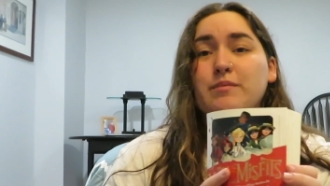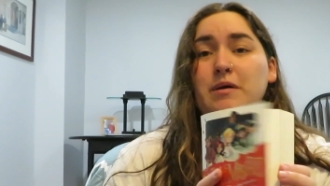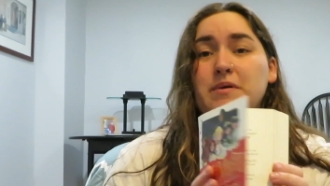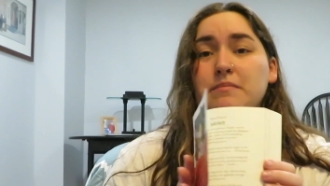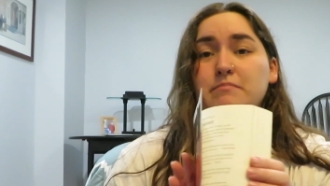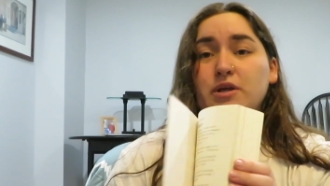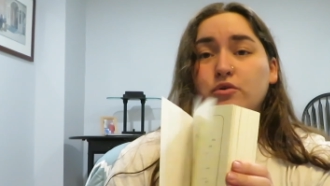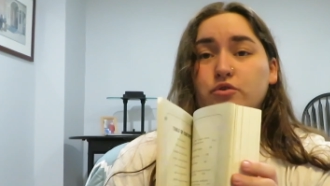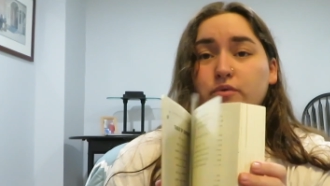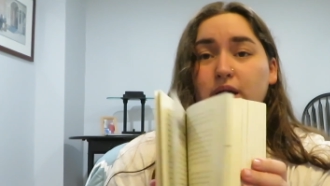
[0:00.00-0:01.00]
maybe a
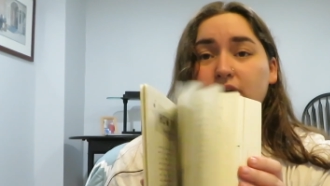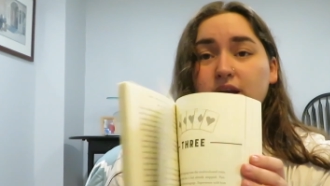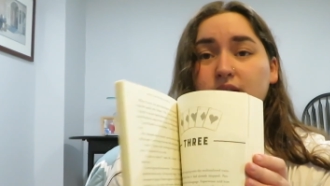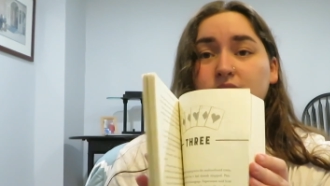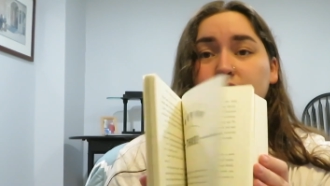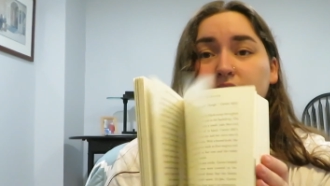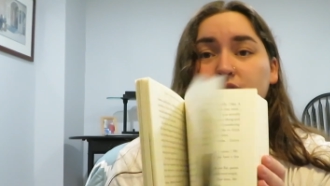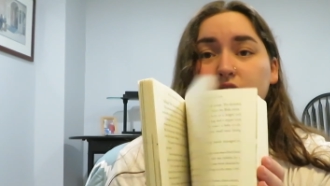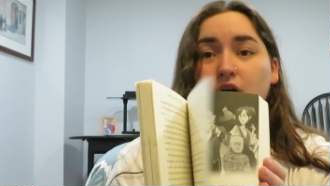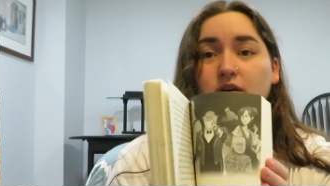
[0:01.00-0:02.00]
middle grade
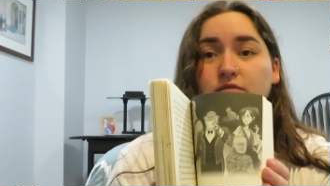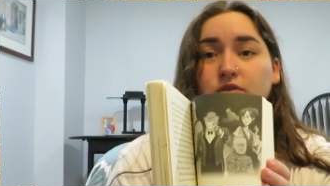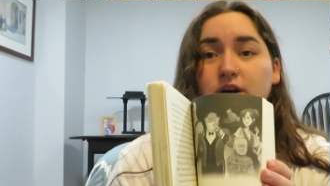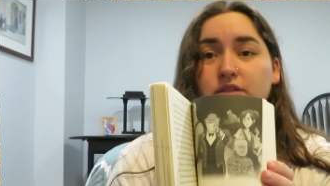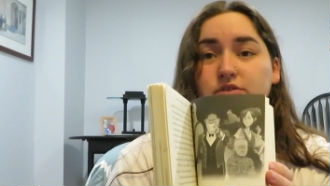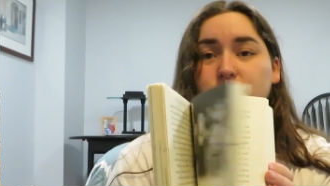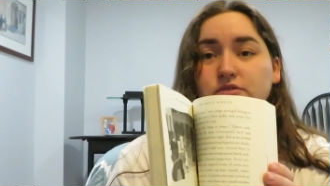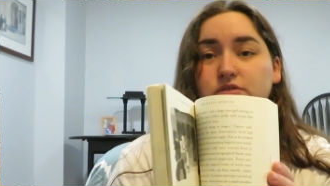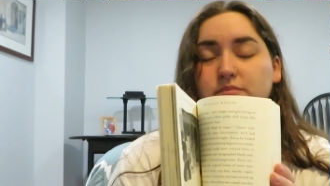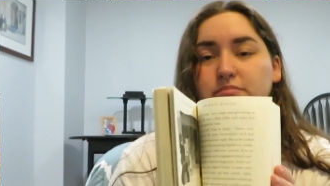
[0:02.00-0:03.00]
novel, and there's
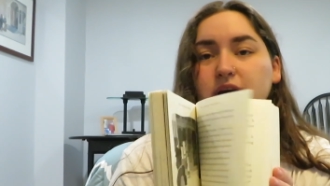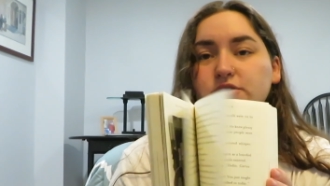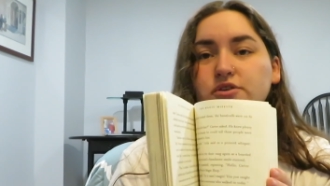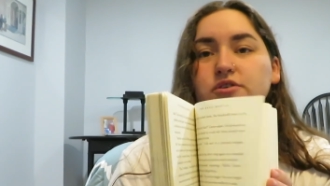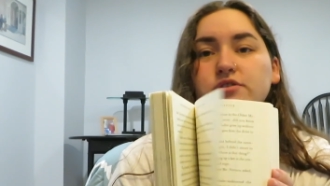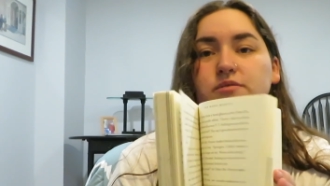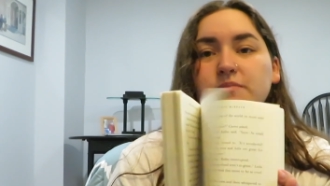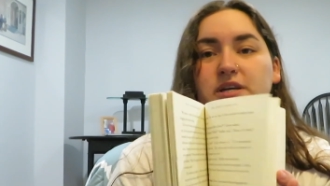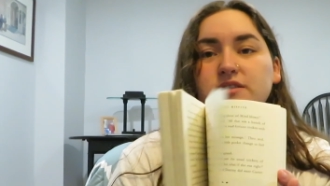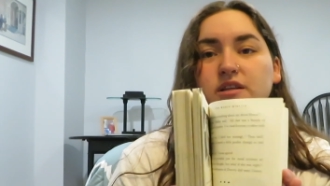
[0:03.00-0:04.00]
also some pictures
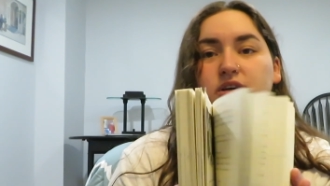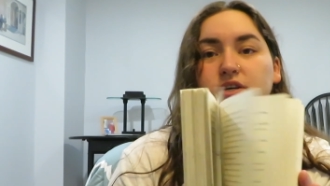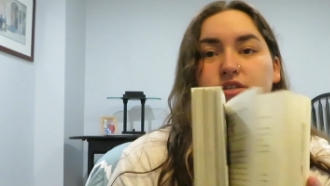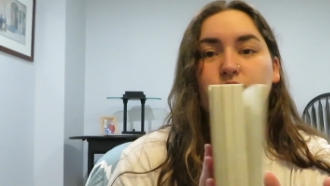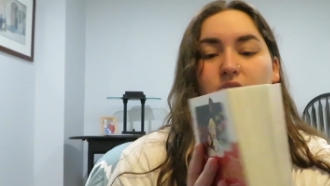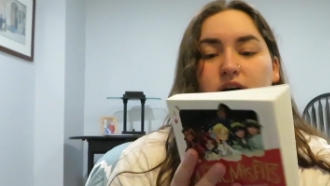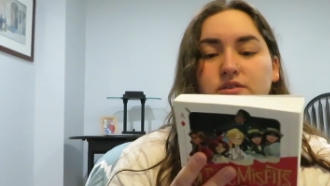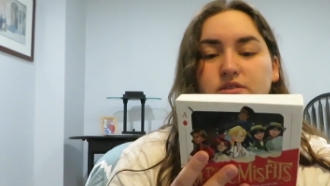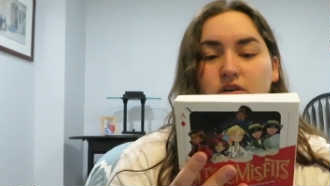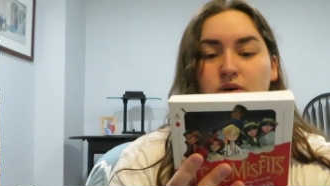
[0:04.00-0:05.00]
mixed in there as
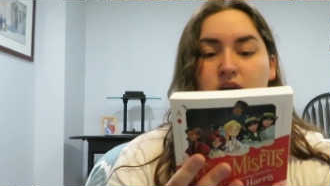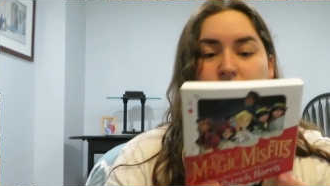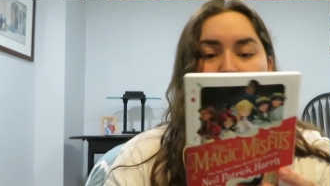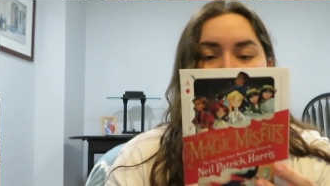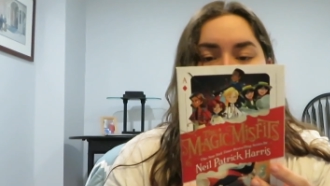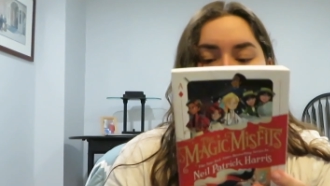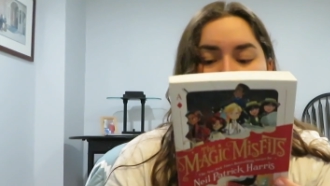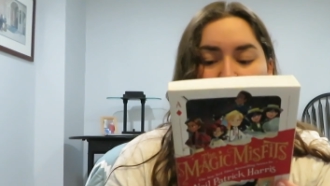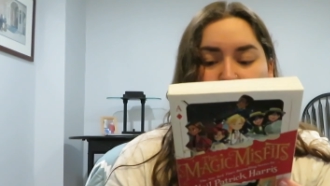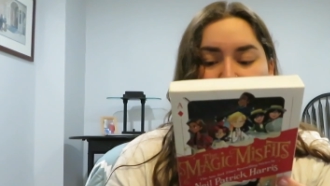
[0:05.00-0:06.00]
well. So I
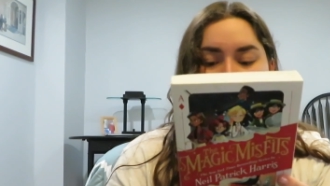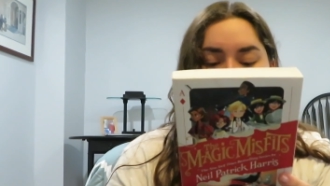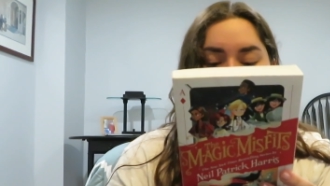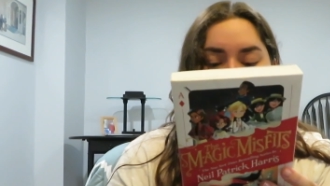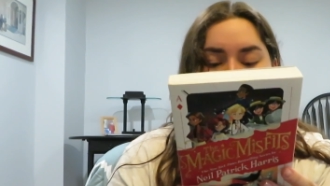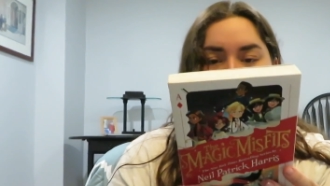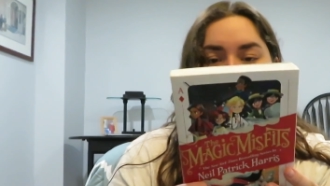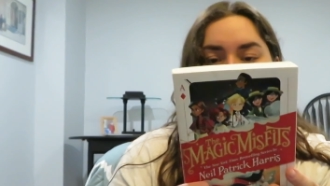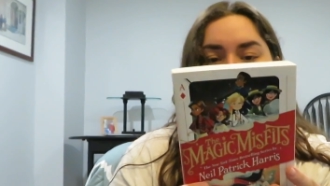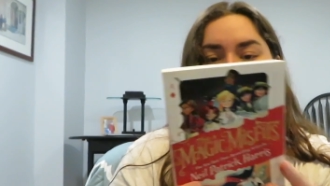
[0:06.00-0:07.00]
thought this was pretty
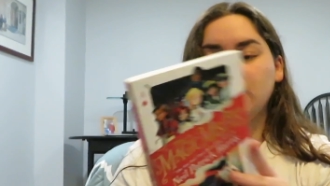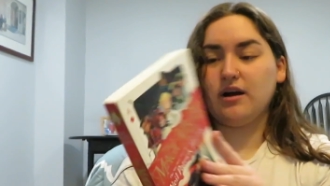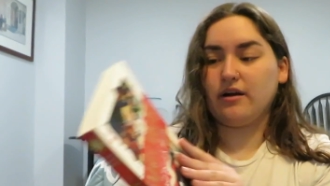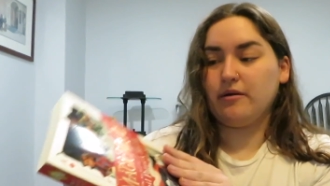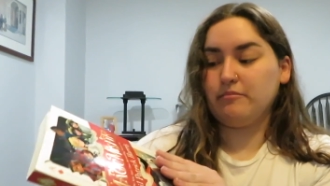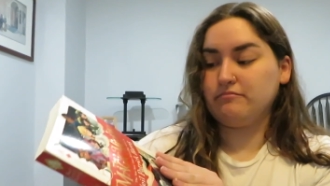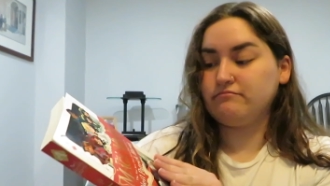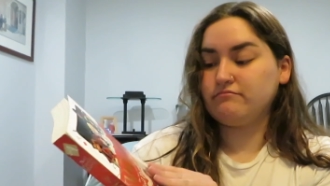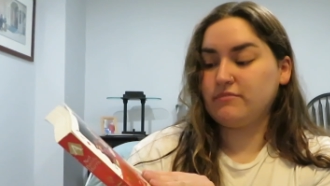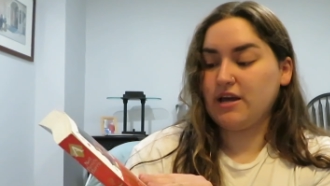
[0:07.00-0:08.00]
cool.
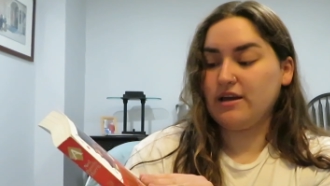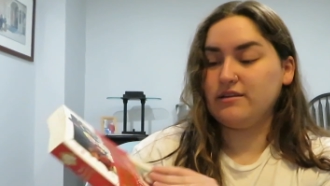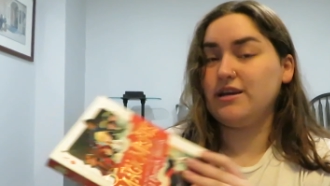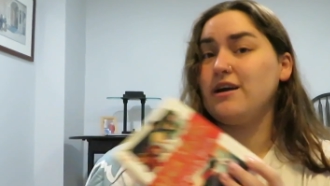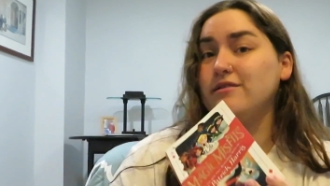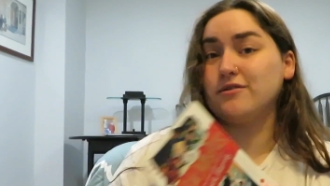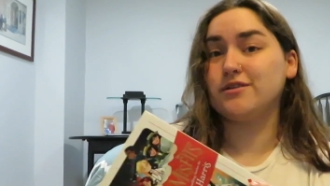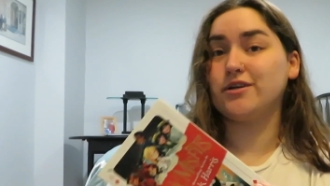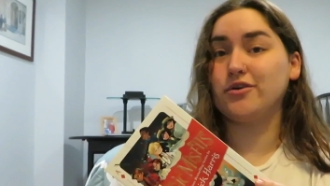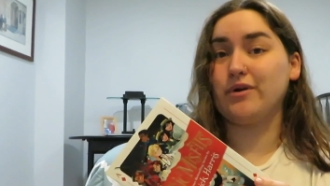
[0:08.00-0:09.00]
And yeah, it
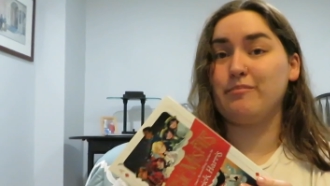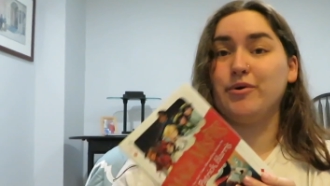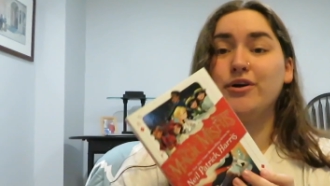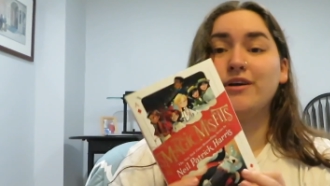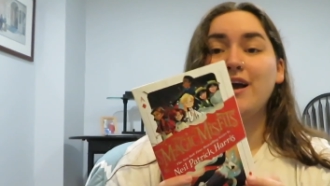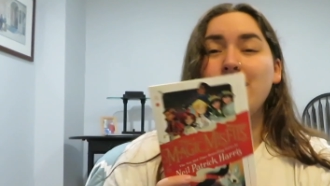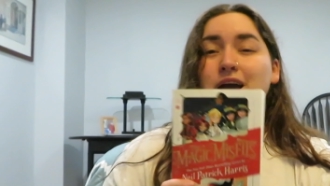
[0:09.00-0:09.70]
looks like a great book.